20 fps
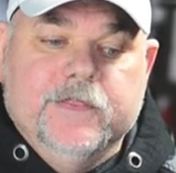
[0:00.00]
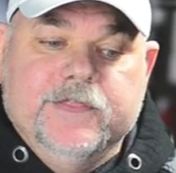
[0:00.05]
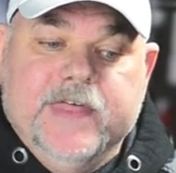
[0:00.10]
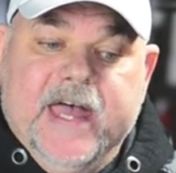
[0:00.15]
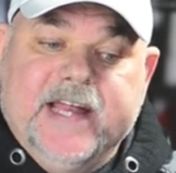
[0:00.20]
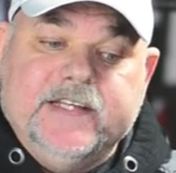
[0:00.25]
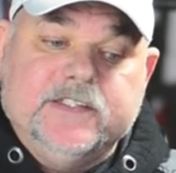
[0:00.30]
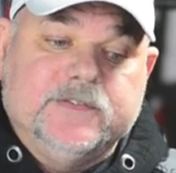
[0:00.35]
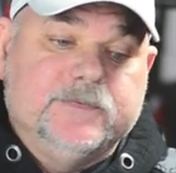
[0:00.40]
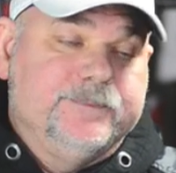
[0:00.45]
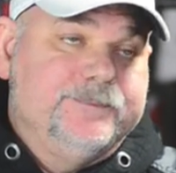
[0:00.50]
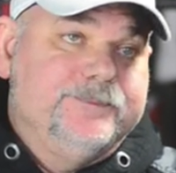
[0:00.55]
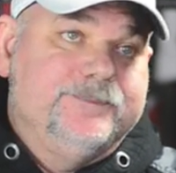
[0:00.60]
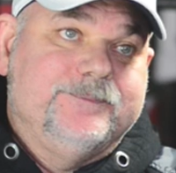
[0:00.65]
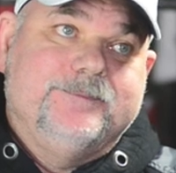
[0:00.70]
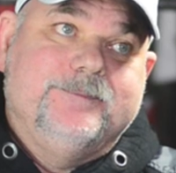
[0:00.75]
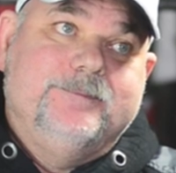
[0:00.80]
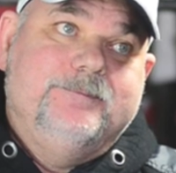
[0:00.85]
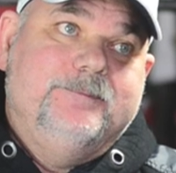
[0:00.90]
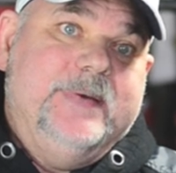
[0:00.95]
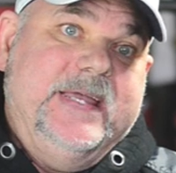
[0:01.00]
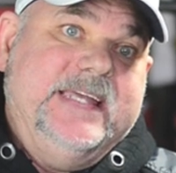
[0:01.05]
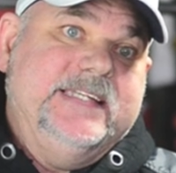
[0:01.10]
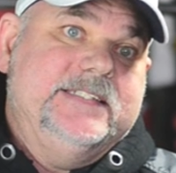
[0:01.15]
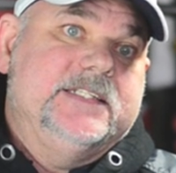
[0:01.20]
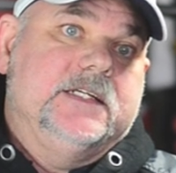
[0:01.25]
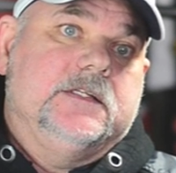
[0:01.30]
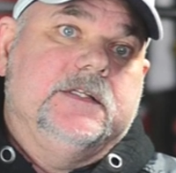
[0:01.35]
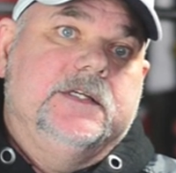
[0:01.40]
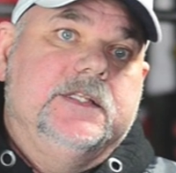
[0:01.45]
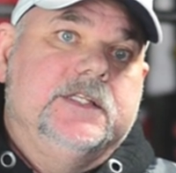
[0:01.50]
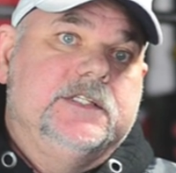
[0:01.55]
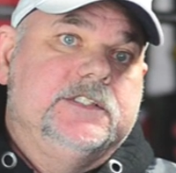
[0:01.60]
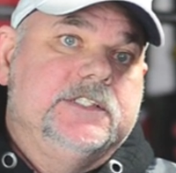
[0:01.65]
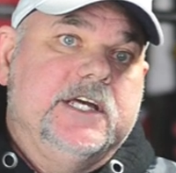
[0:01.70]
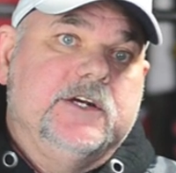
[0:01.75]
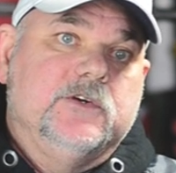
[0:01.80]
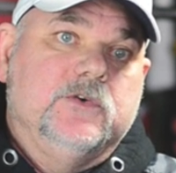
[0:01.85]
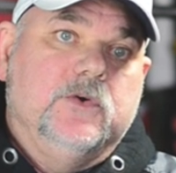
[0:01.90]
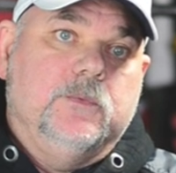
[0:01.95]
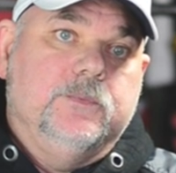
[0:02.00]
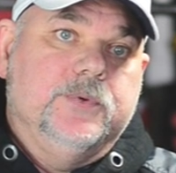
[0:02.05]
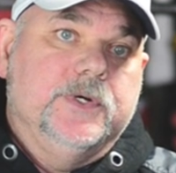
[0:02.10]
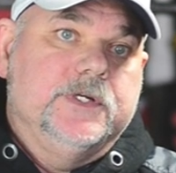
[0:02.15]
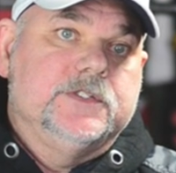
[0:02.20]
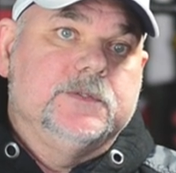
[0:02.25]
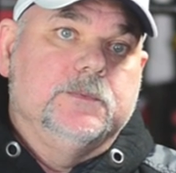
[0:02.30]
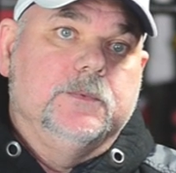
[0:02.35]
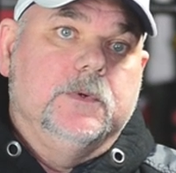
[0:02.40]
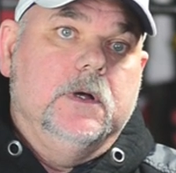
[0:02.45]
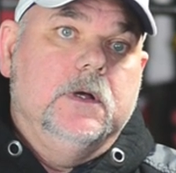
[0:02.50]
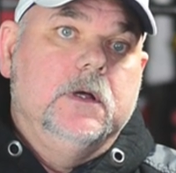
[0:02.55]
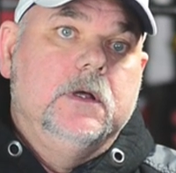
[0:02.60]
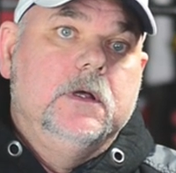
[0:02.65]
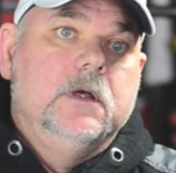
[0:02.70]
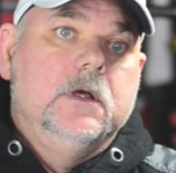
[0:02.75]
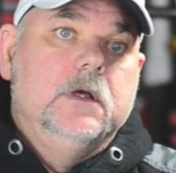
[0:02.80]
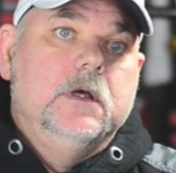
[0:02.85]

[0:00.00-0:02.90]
That's basically the general principle.